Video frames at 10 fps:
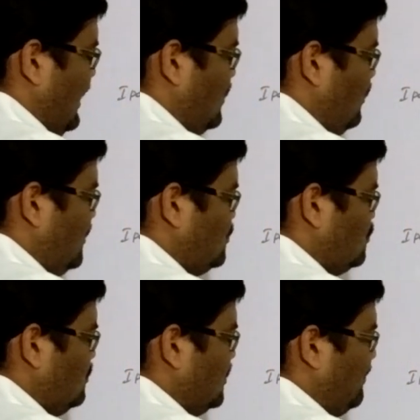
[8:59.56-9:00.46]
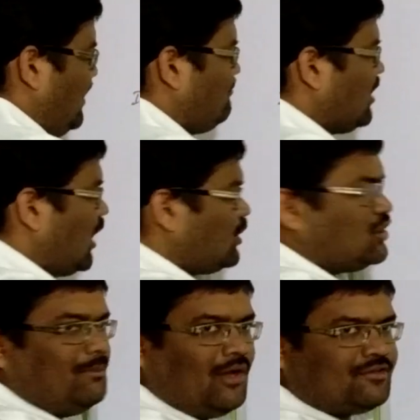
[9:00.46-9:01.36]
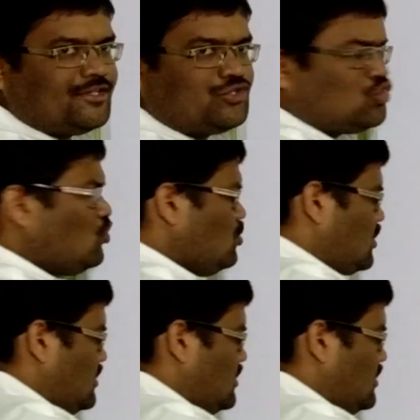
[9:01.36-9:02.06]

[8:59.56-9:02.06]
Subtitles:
it leads to that it will continue the meiosis 2, so